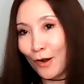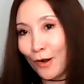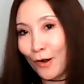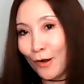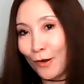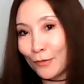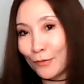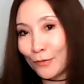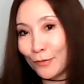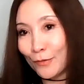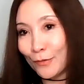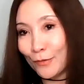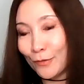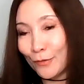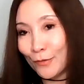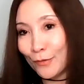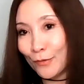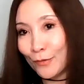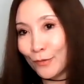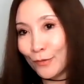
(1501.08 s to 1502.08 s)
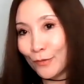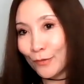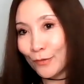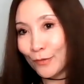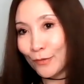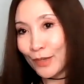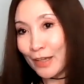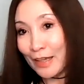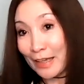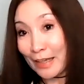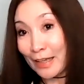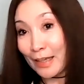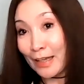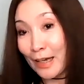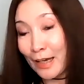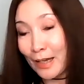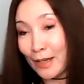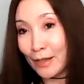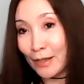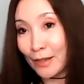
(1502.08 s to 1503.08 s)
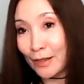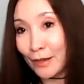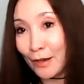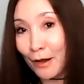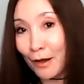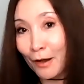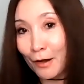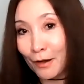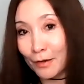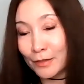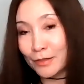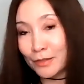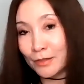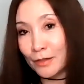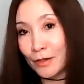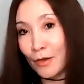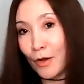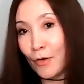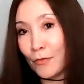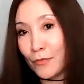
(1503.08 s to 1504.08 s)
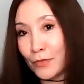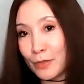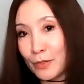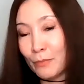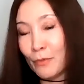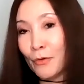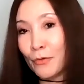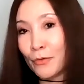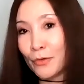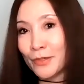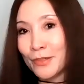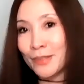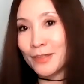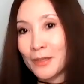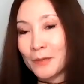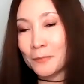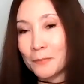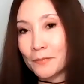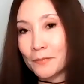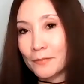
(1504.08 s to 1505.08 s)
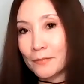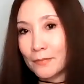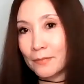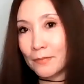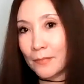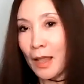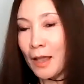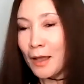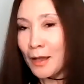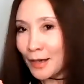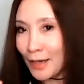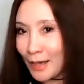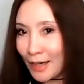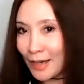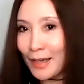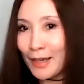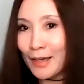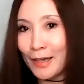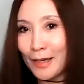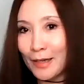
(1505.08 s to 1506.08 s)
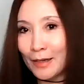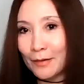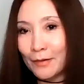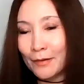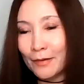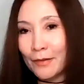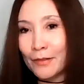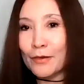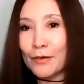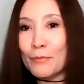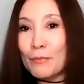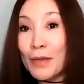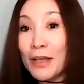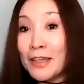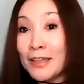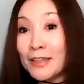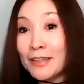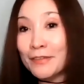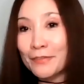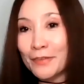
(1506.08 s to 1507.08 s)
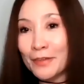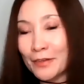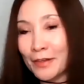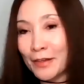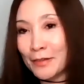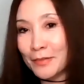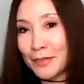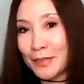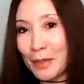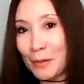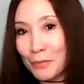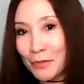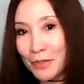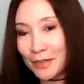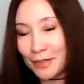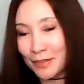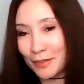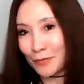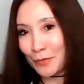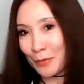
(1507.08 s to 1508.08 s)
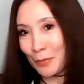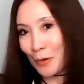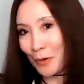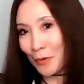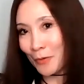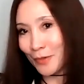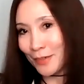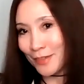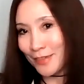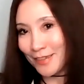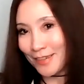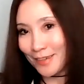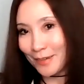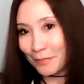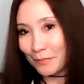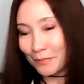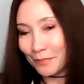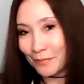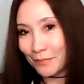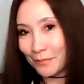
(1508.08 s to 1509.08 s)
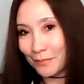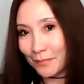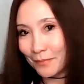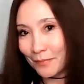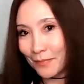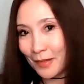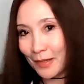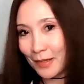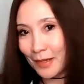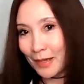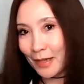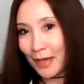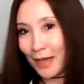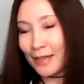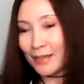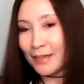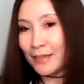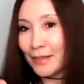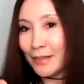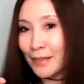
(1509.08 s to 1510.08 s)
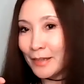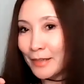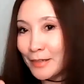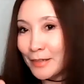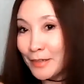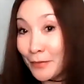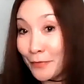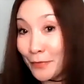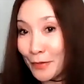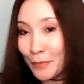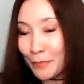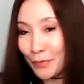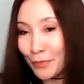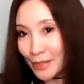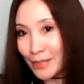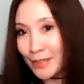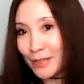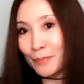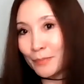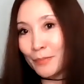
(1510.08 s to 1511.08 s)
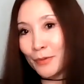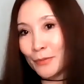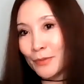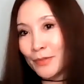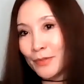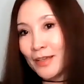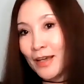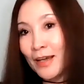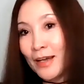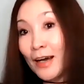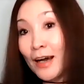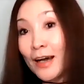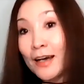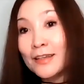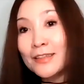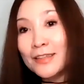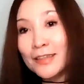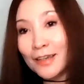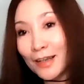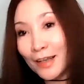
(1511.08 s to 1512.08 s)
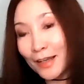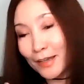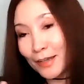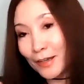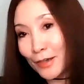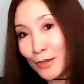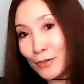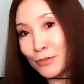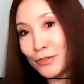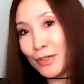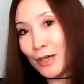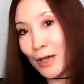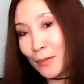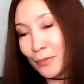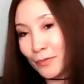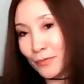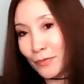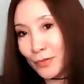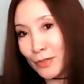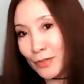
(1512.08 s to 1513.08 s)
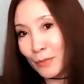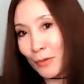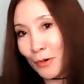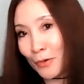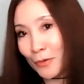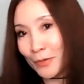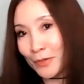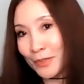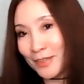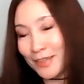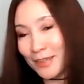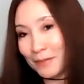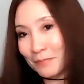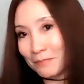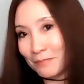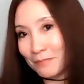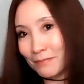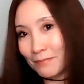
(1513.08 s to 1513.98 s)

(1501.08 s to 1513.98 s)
on healing the heart of democracy. Clearly, there are many different conceptions of democracy and different principles underlying each type of democracy.